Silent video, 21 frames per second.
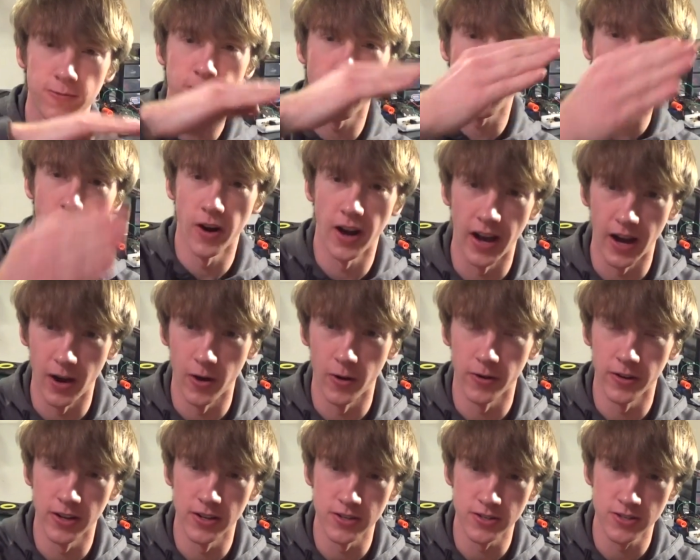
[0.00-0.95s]
far
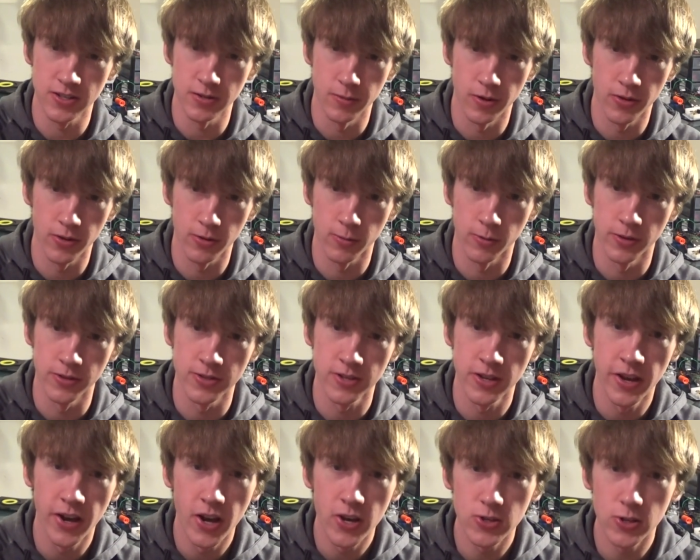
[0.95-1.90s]
out as some other ones.
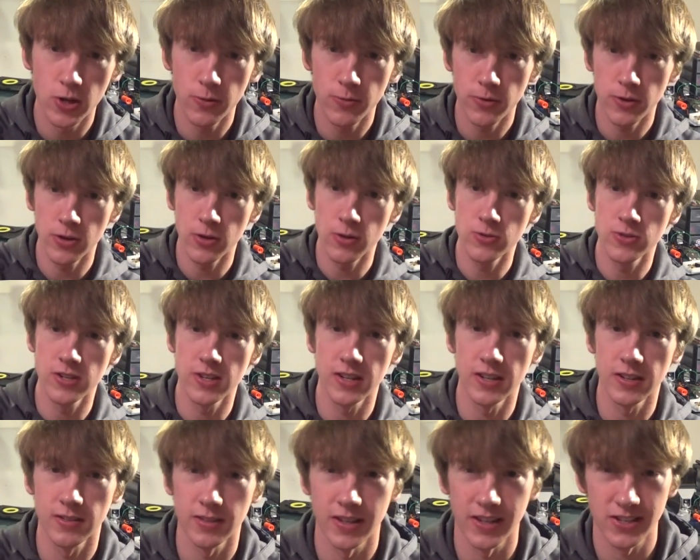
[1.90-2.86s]
So if you're
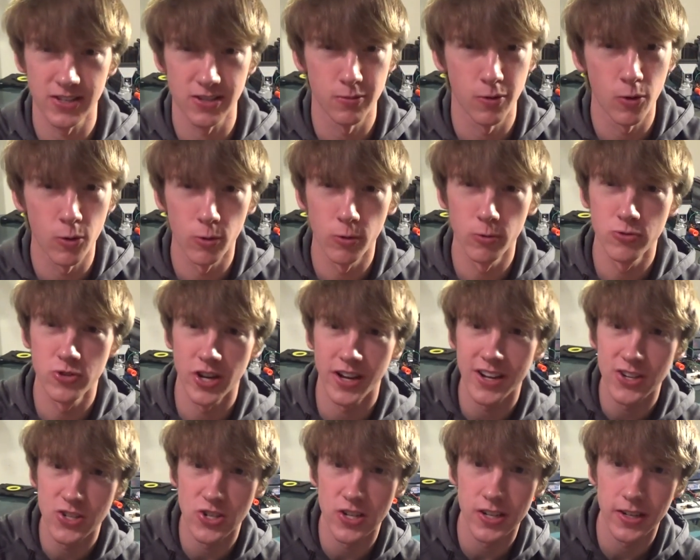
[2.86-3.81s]
using like some old
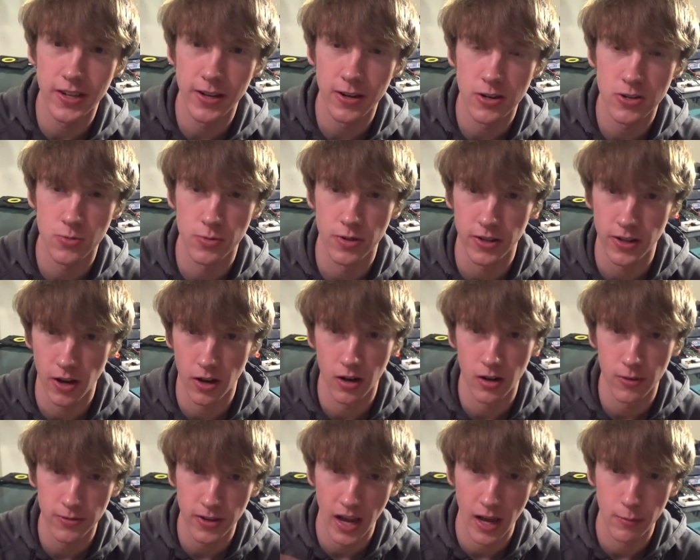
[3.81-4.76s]
JG gears where the
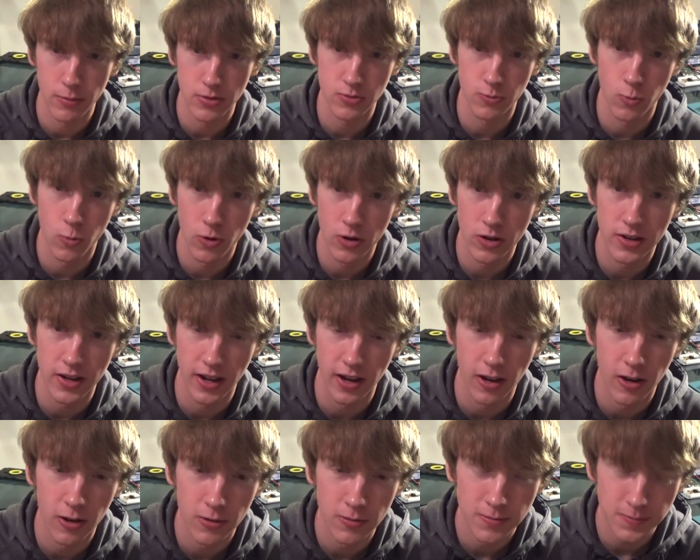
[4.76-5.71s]
cutoff cam is worn
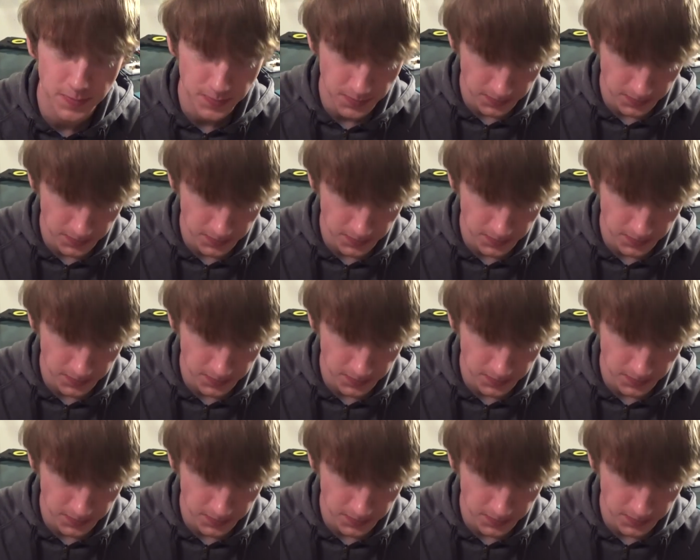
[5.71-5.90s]
down,